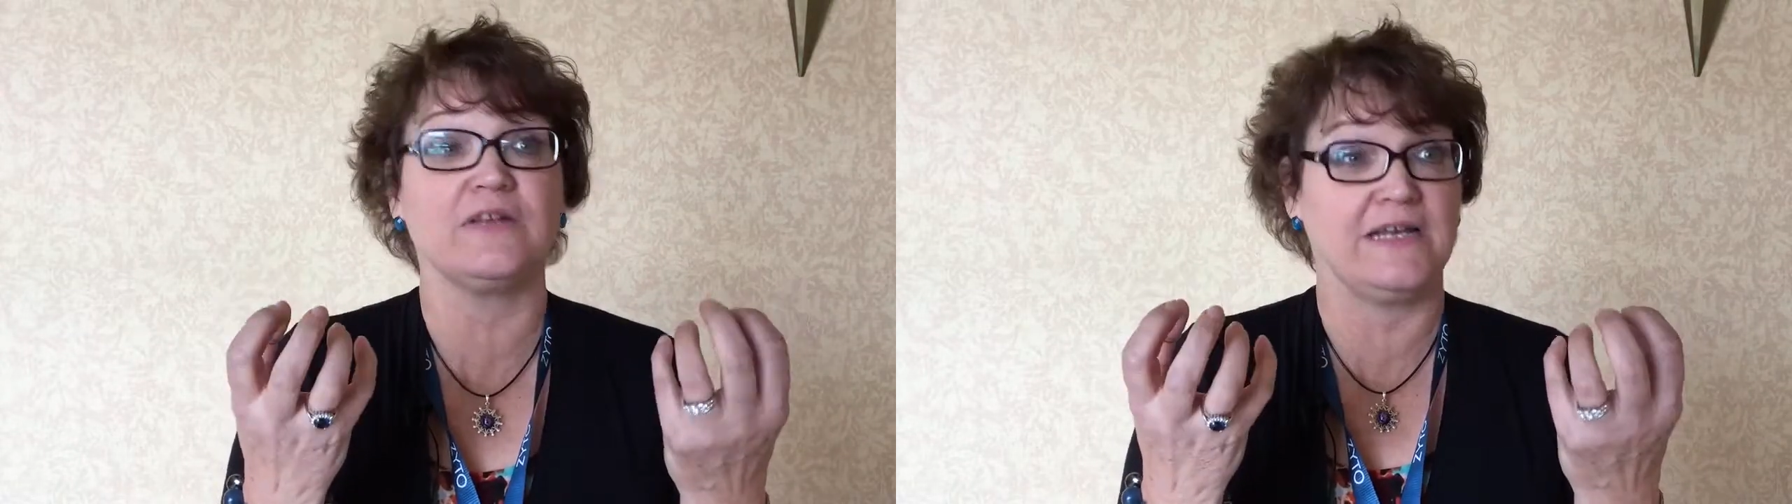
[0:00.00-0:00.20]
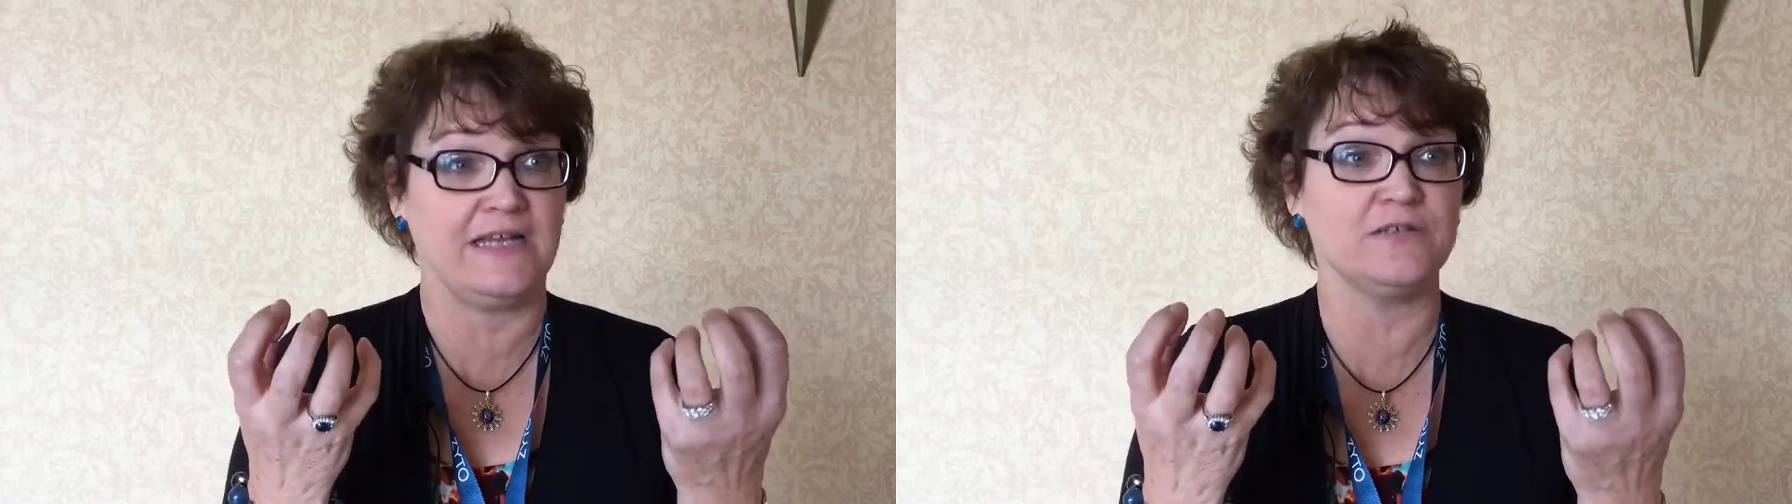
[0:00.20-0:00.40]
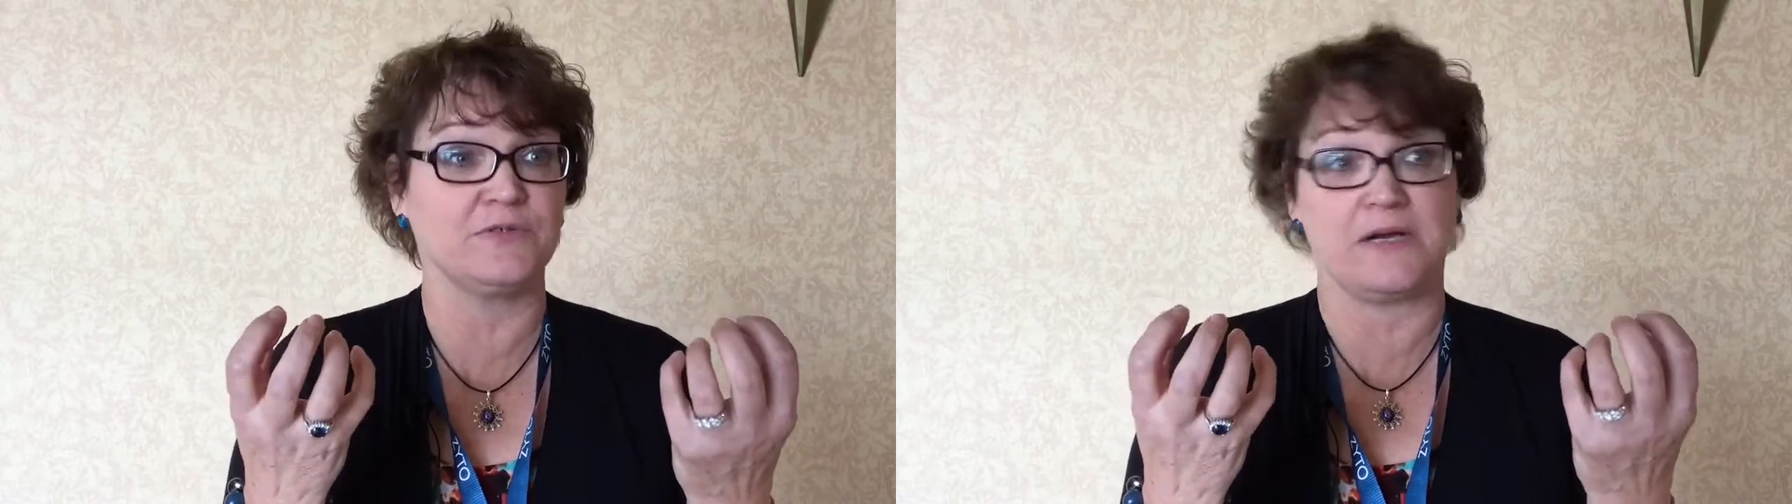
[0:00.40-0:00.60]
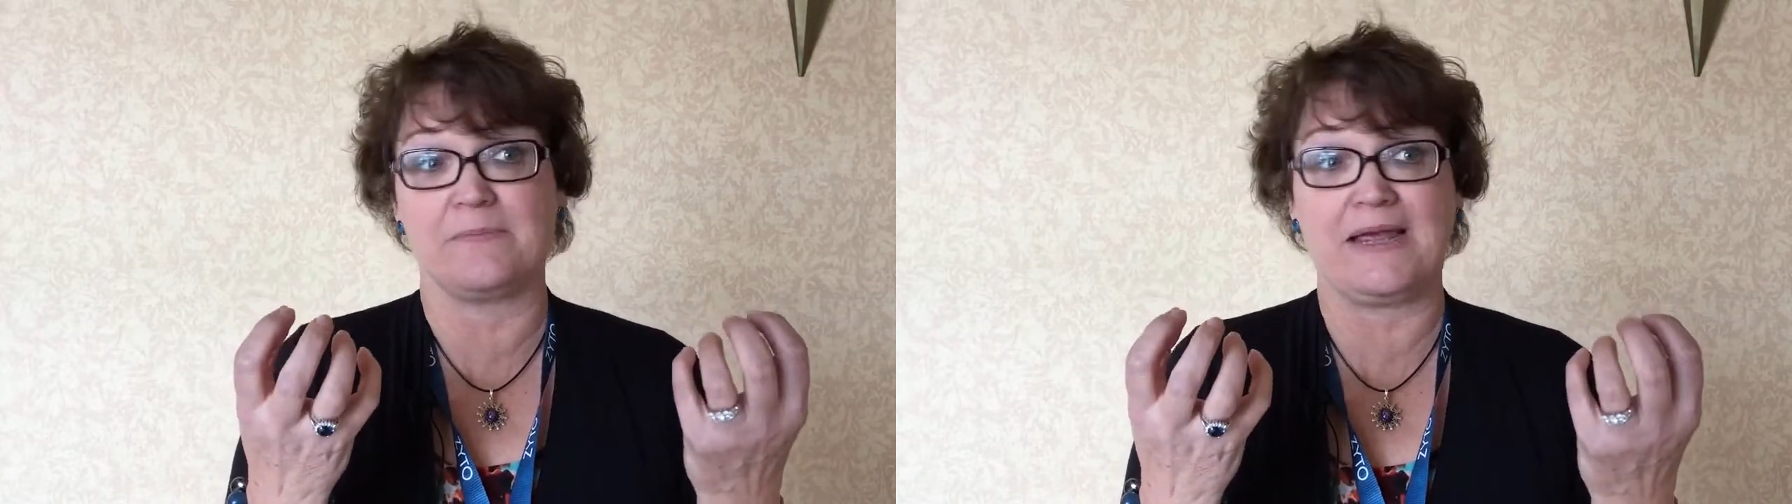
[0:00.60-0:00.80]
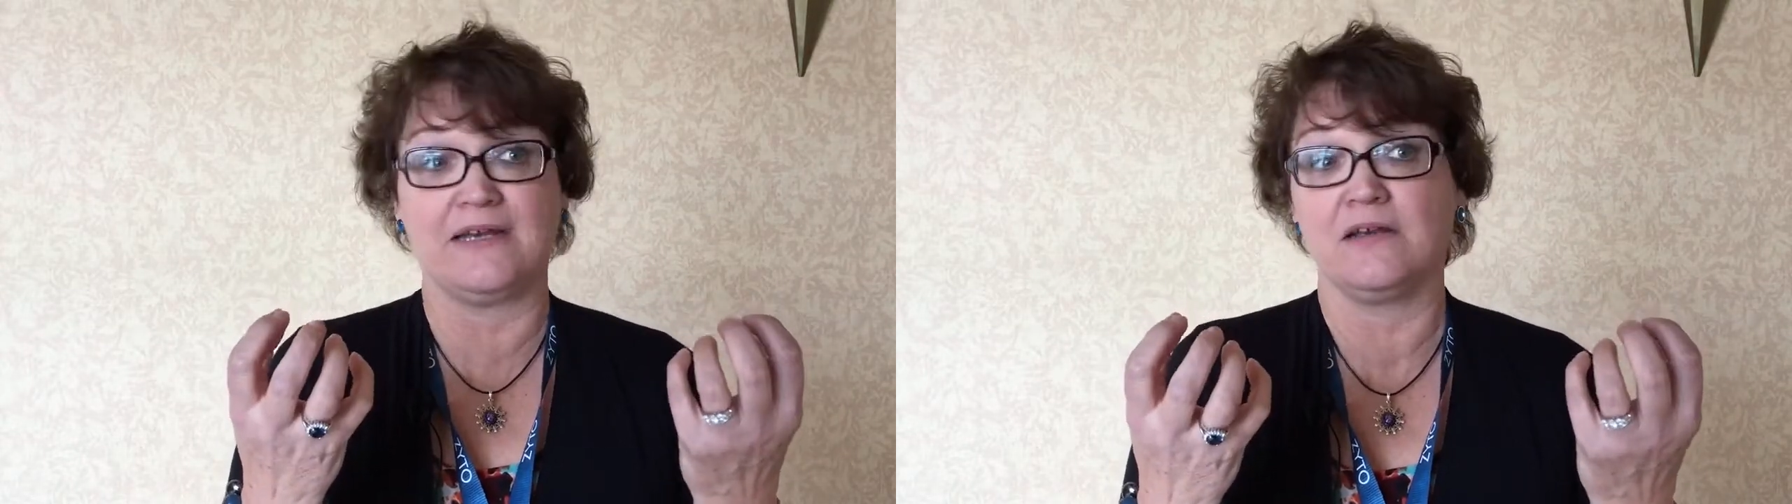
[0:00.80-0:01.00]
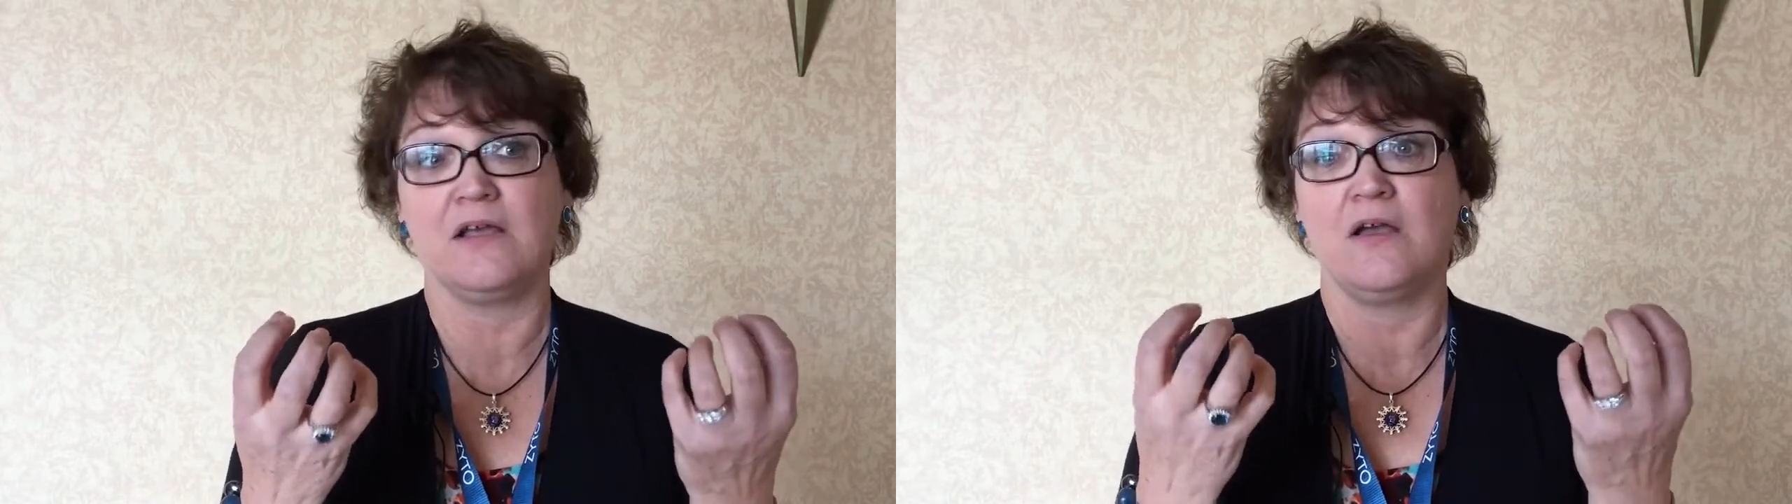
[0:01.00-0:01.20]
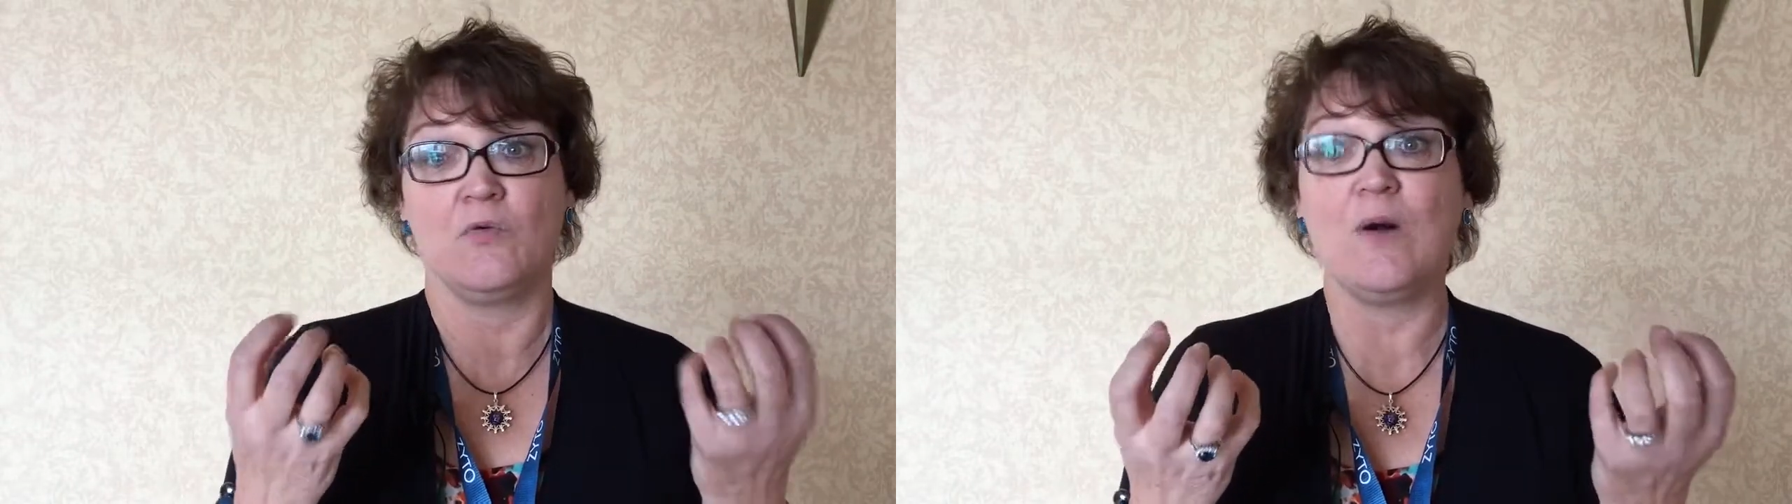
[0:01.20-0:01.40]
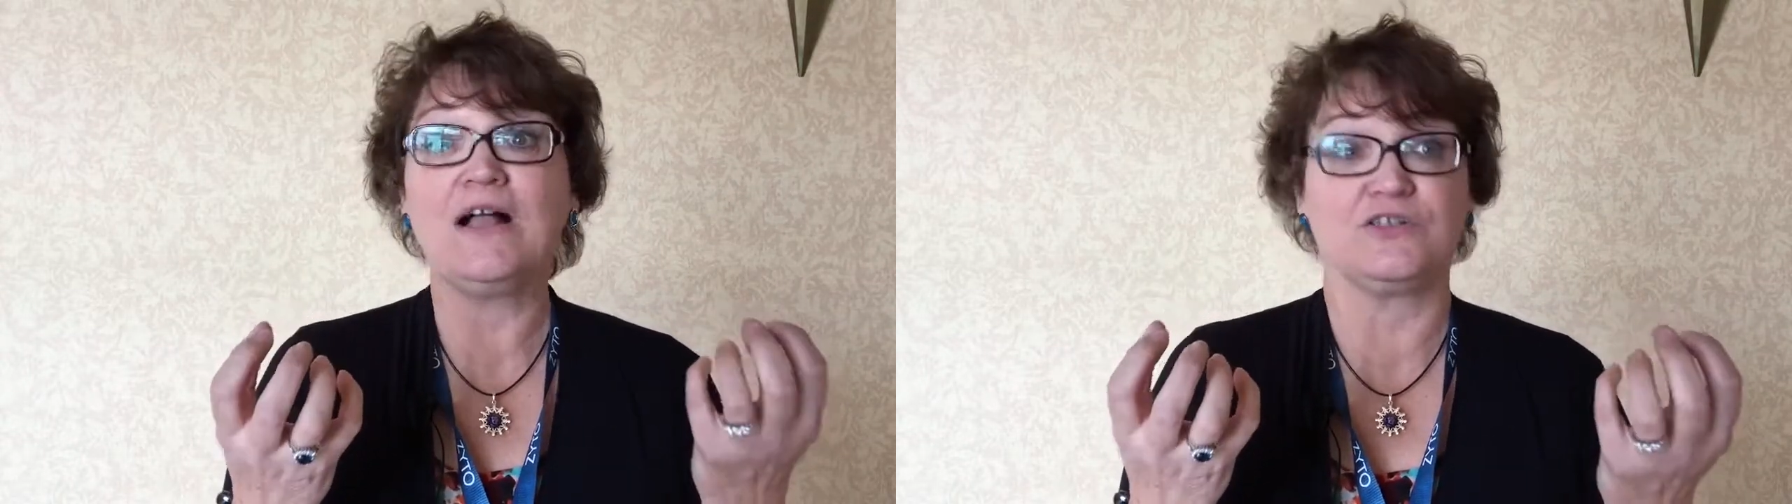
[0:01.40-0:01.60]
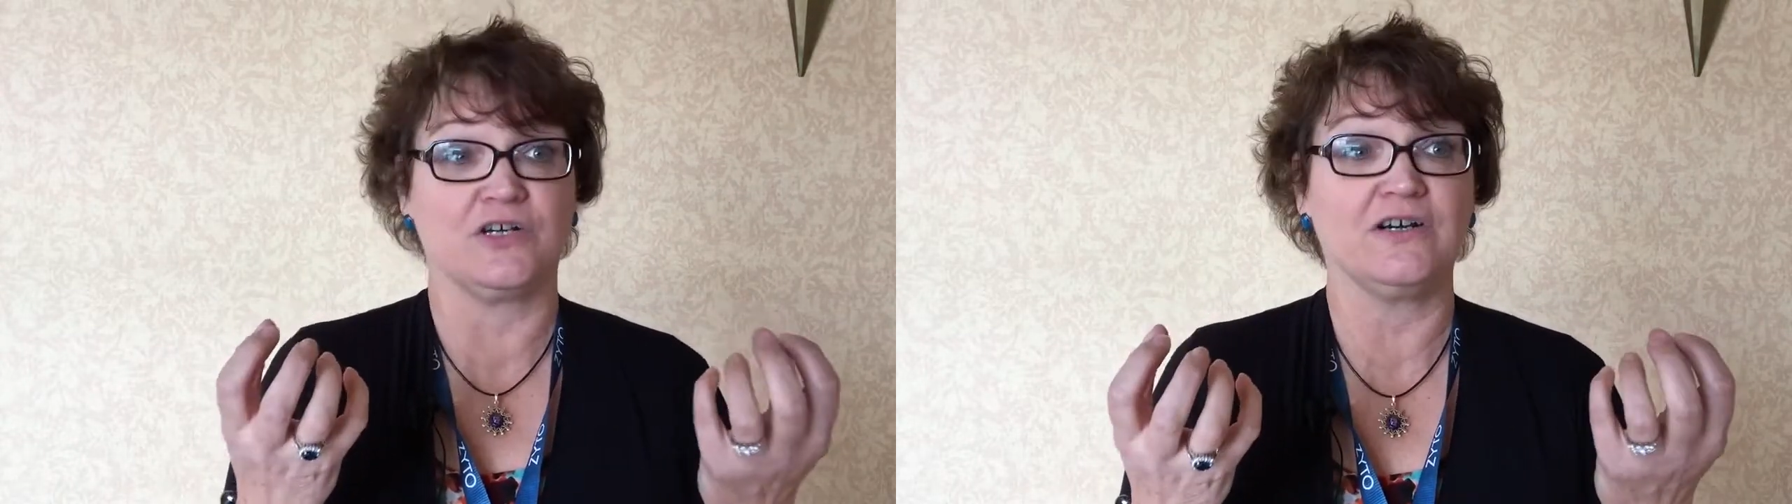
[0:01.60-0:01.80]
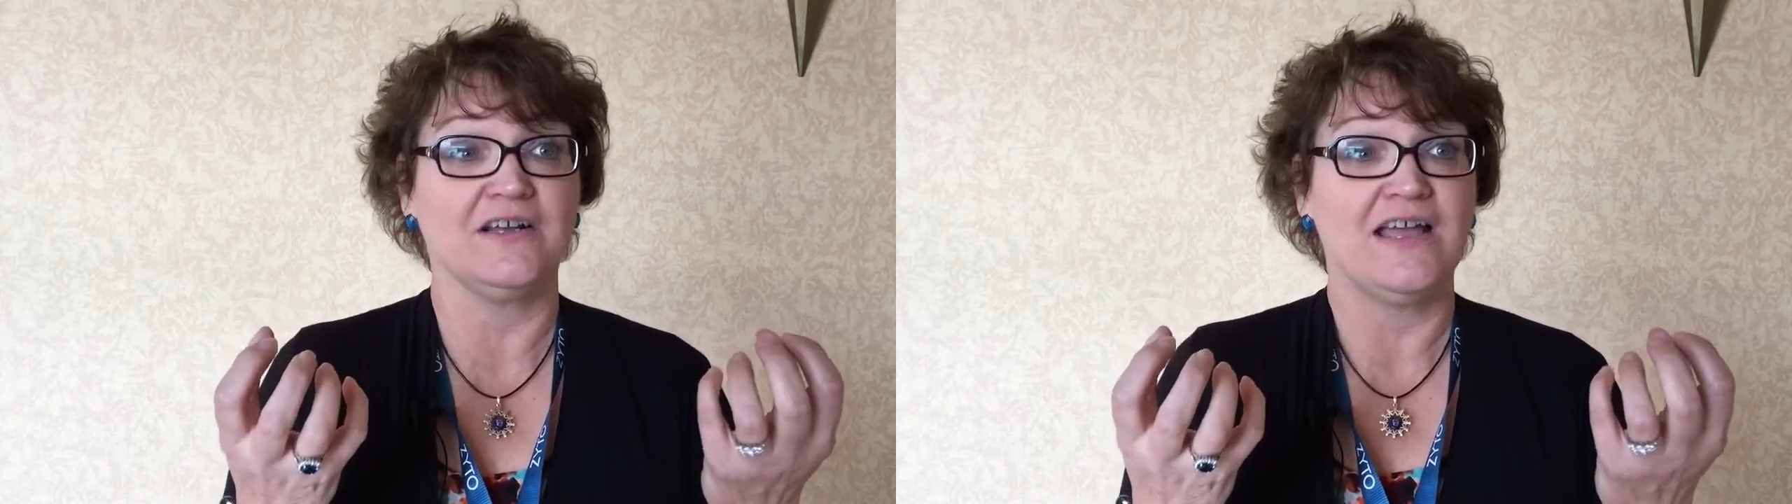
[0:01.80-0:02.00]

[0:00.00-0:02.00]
and he was our main welder.